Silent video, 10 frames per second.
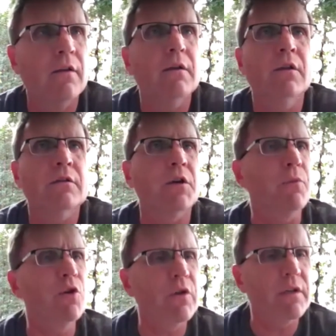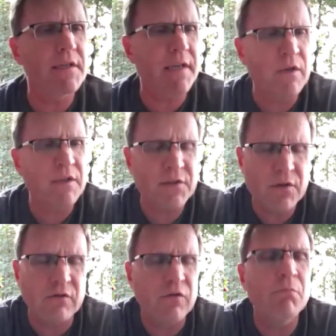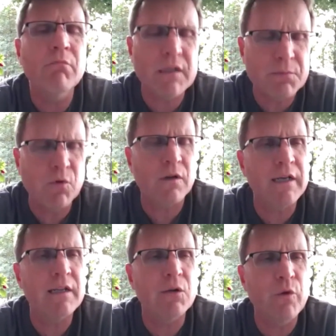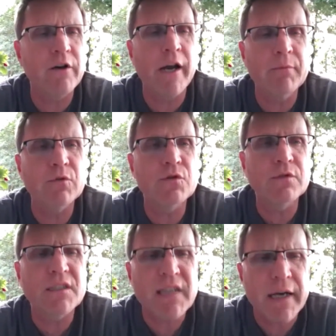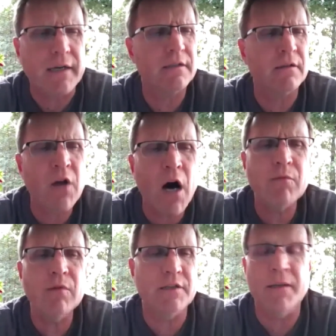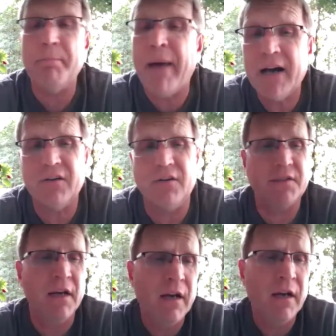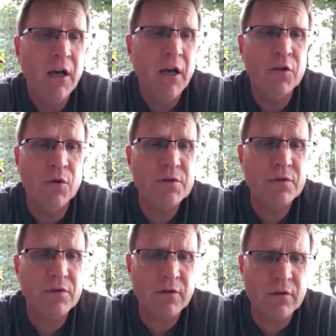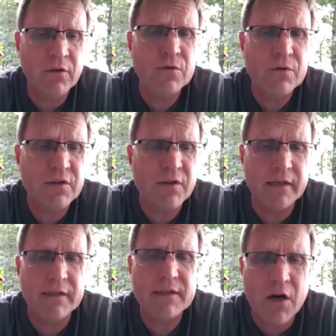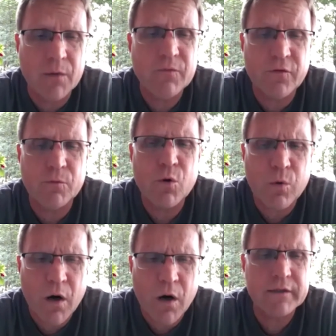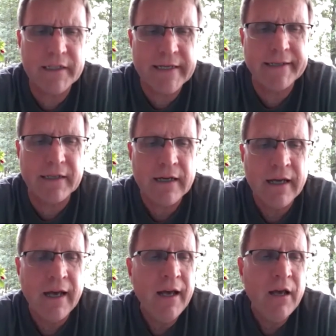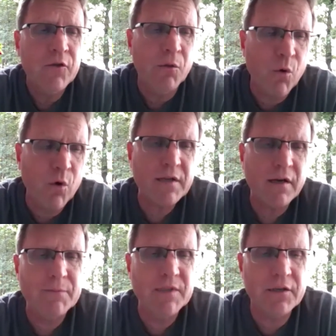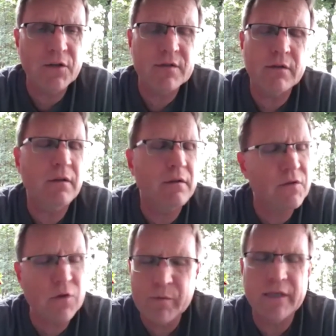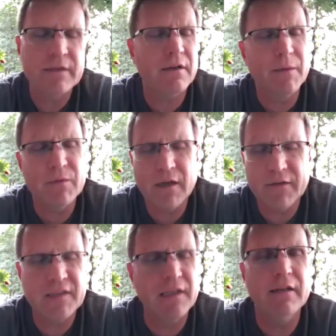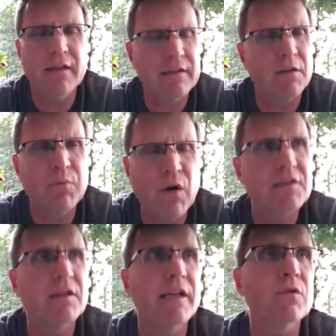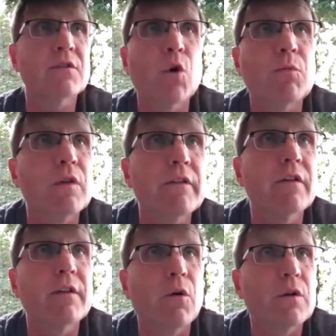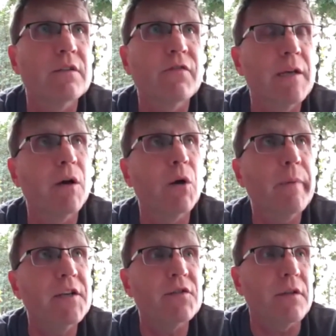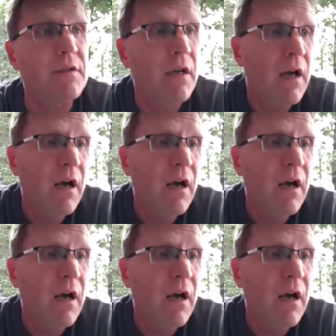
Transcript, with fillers: the, the communities that we serve, the much more likely we are able to detect anomalies and patterns. Those, those things come from quality data. The more times that you, the, so many times I've seen that the prostate was normal even though it's a female patient.